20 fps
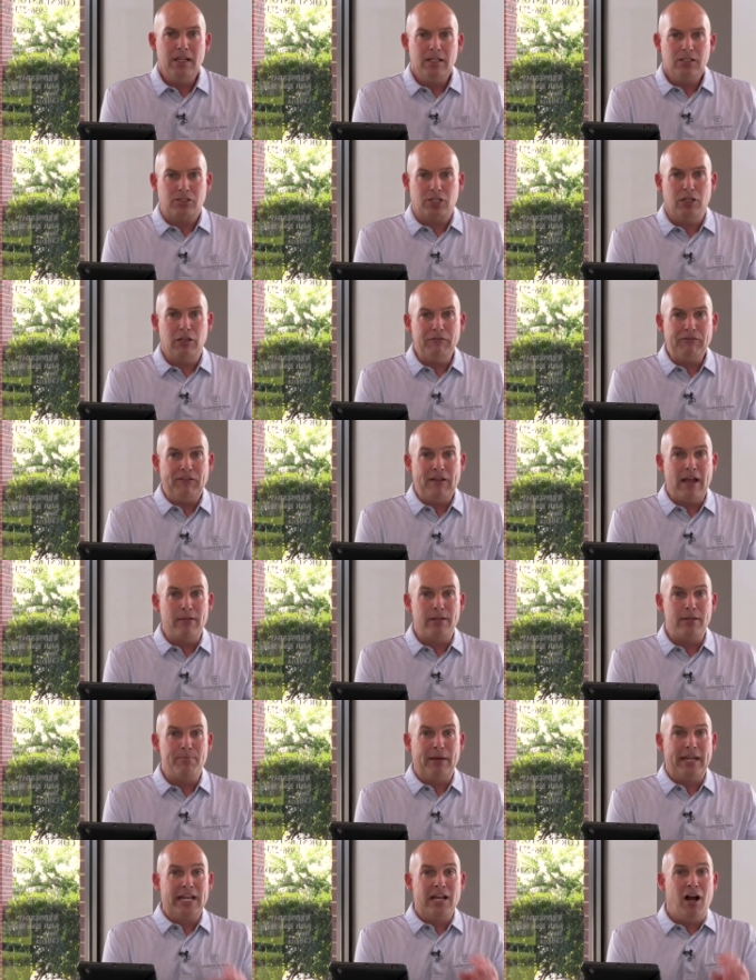to the
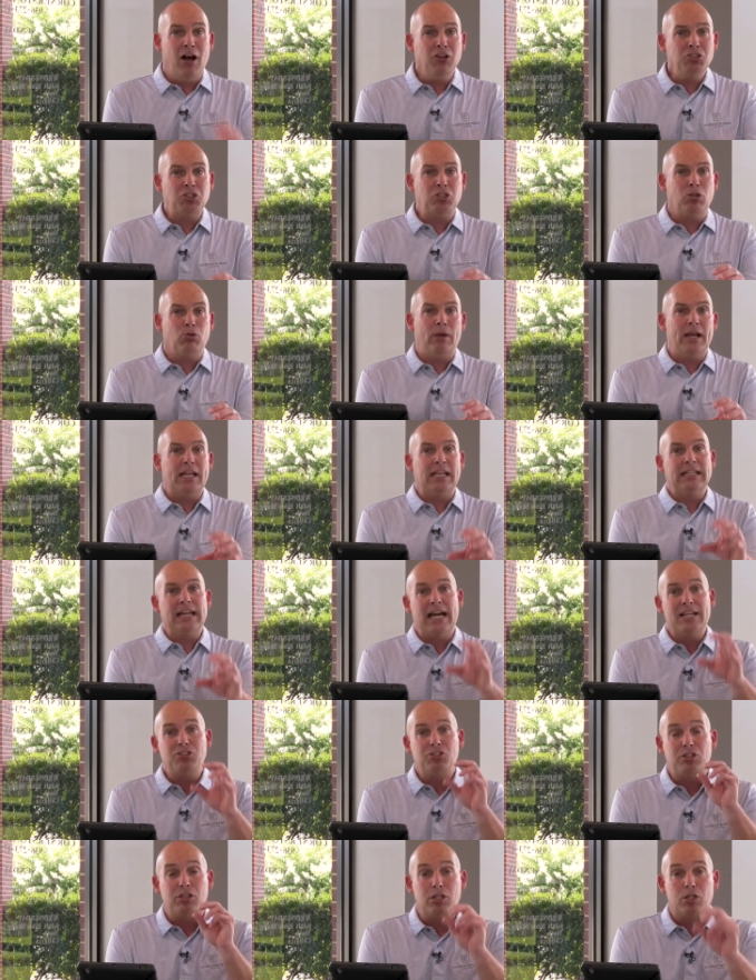family, but he also
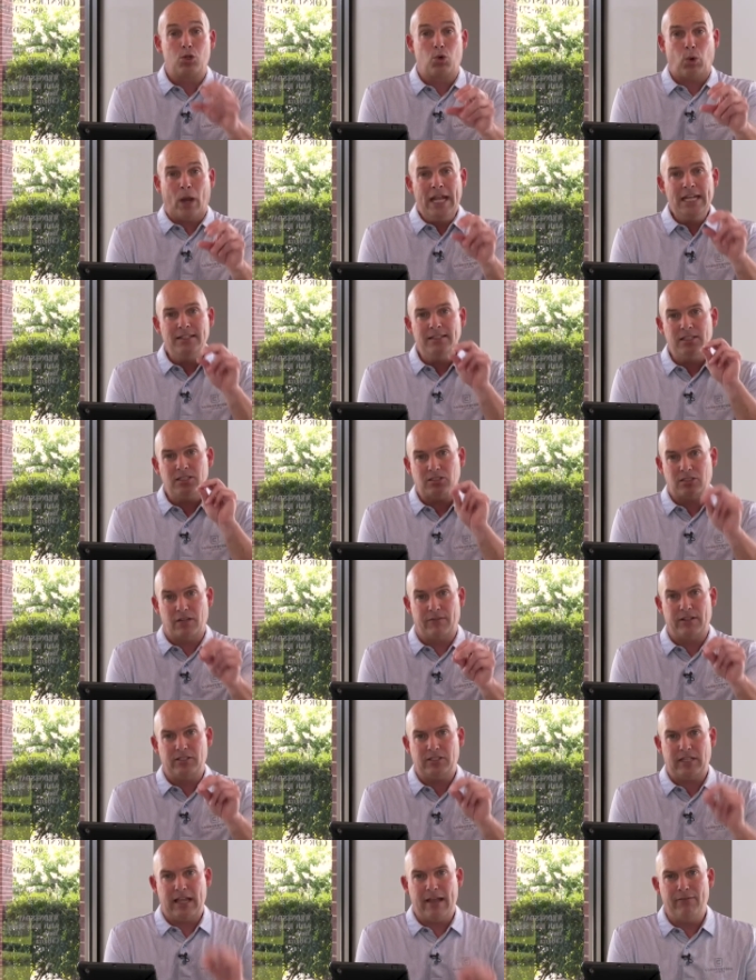recognized the greatness of
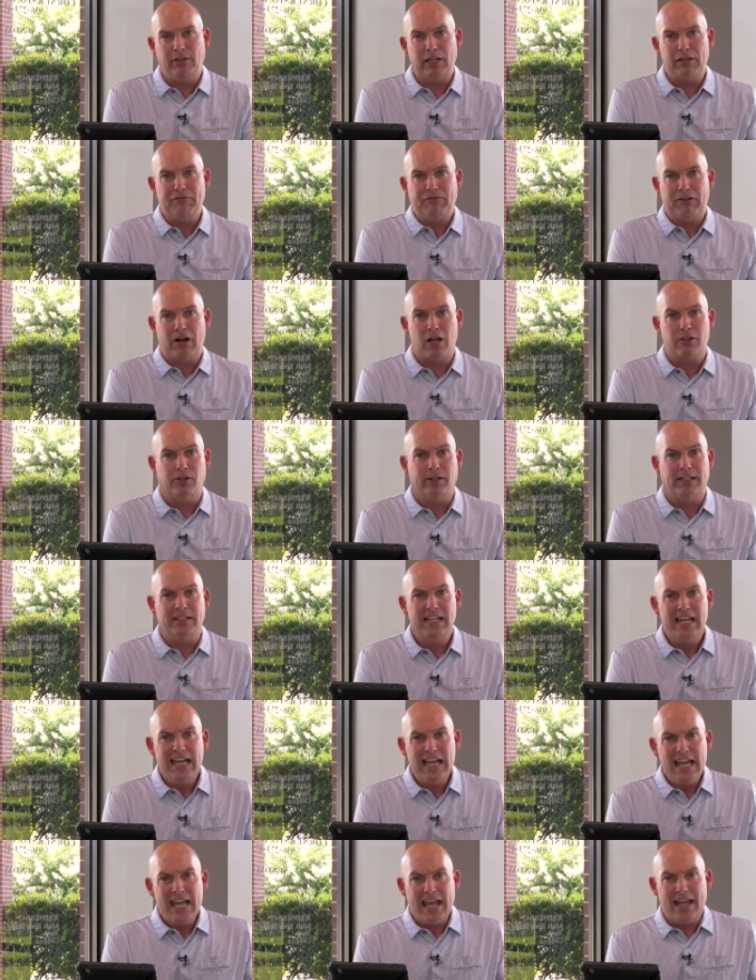his heavenly father and,
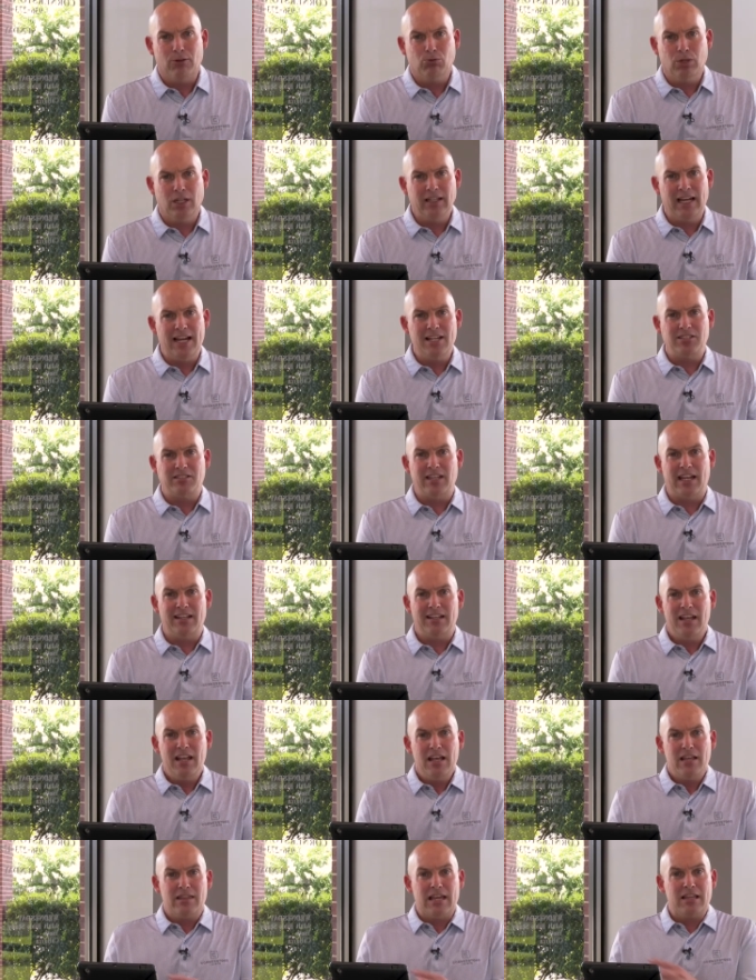and realized
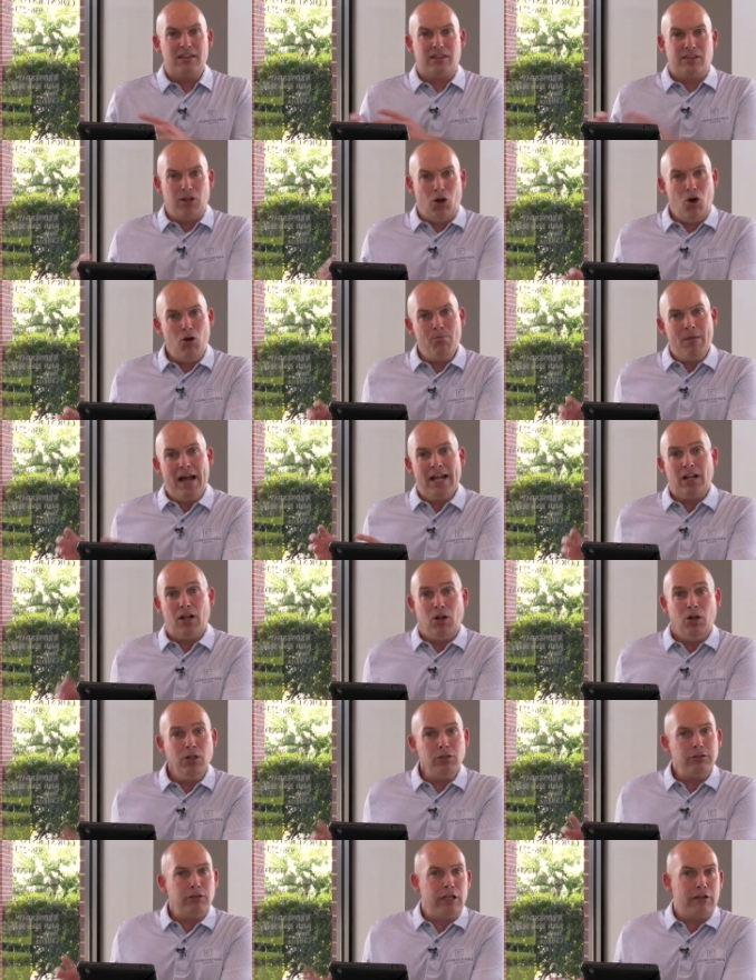that, that though my
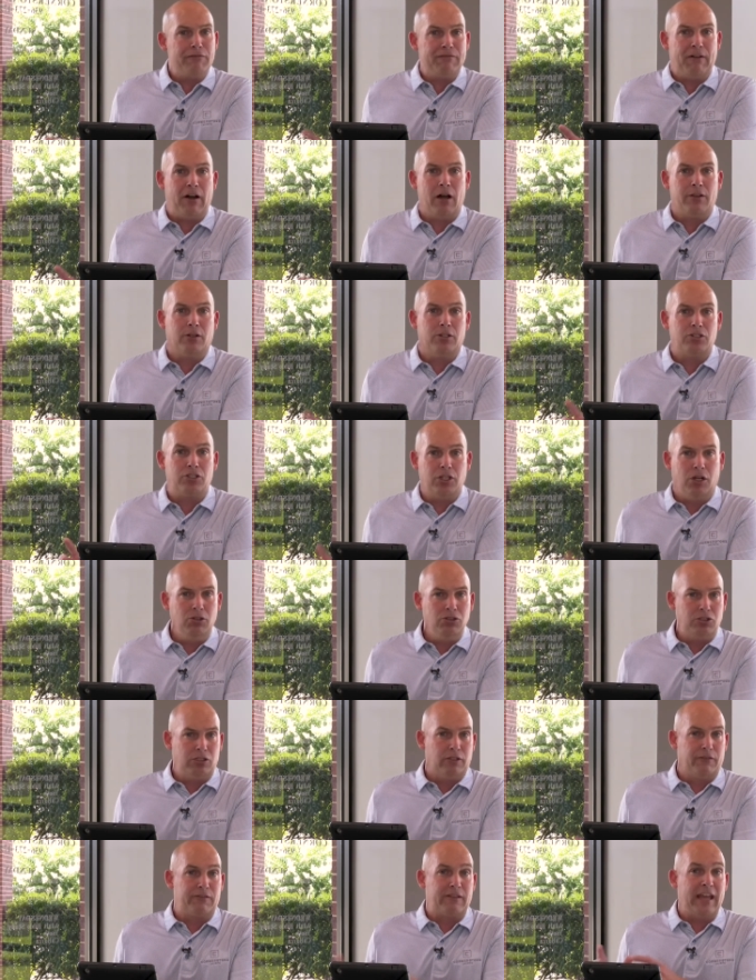earthly father
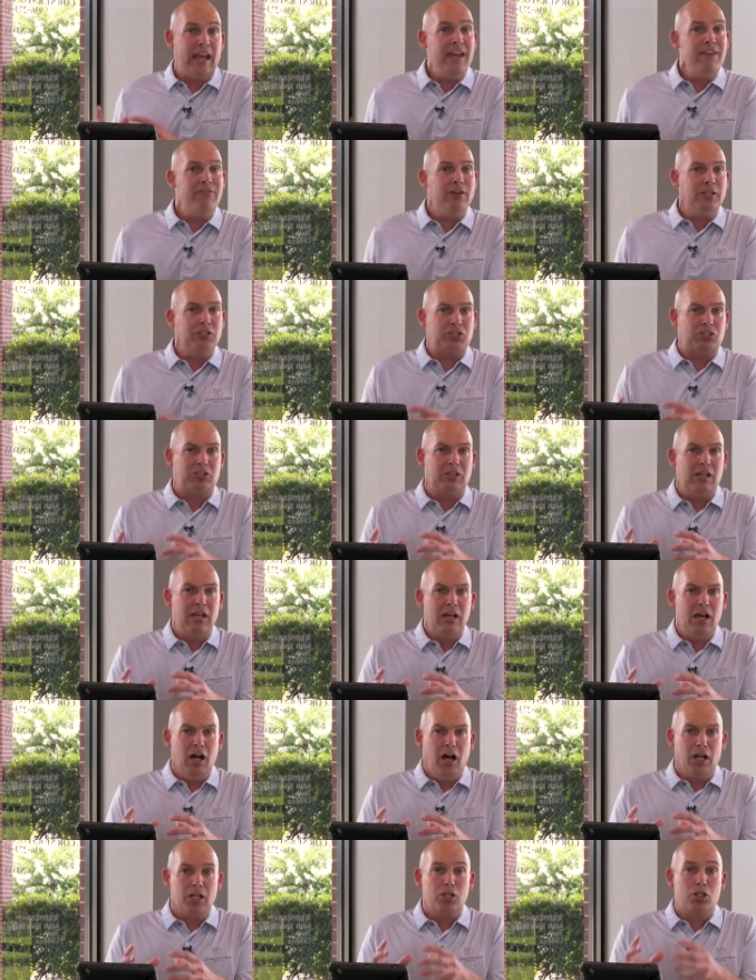Joseph gave us
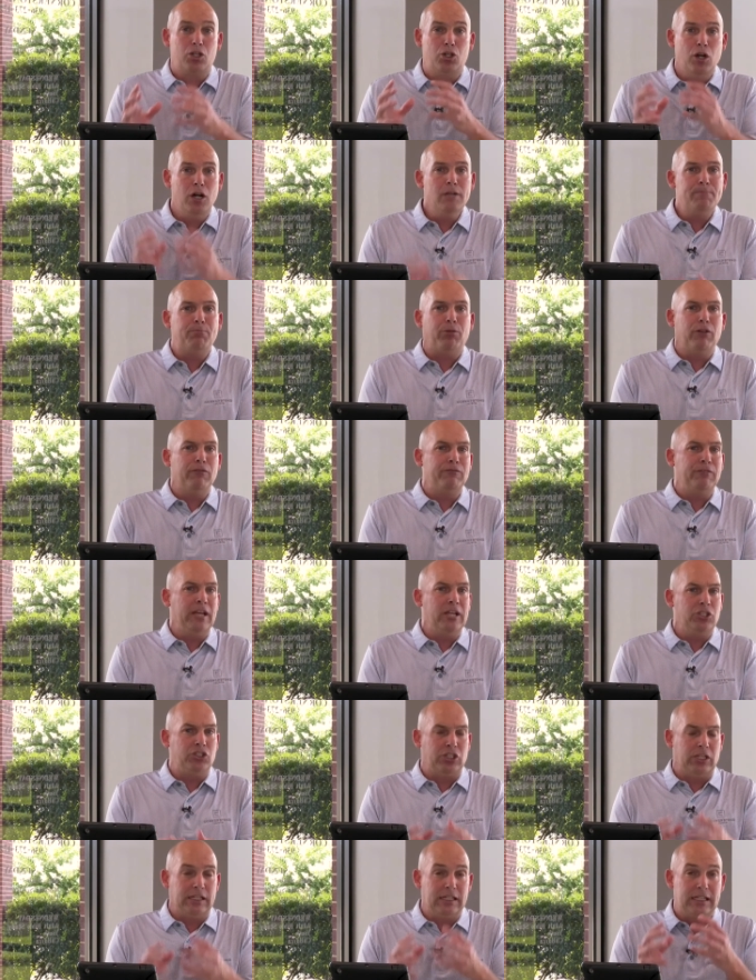a good
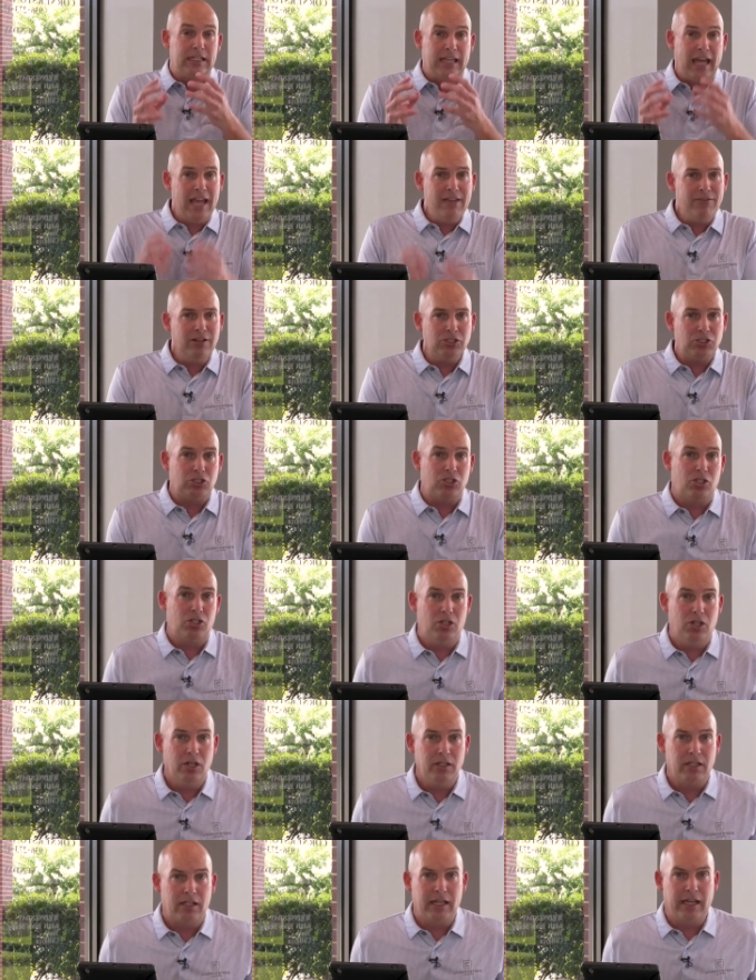provision, gave us
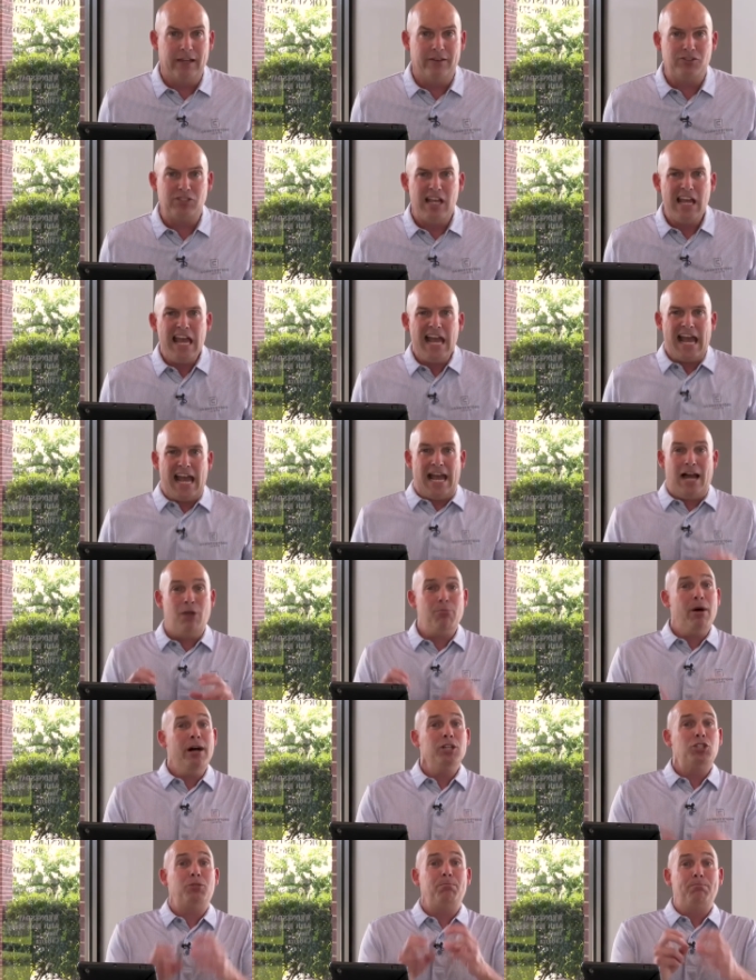good gifts, how
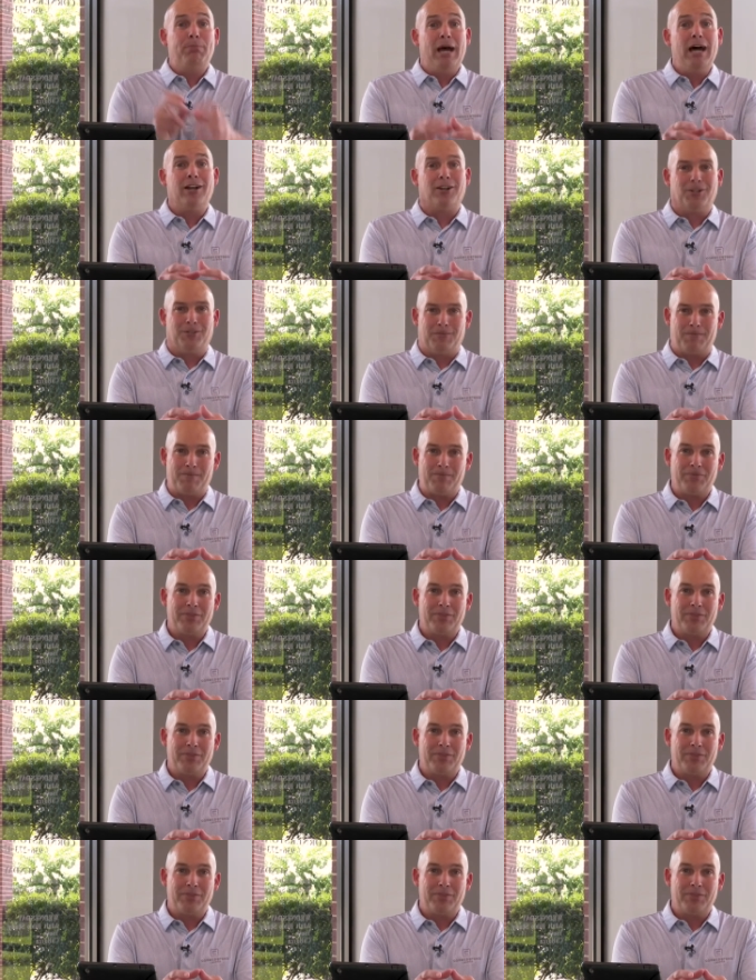much better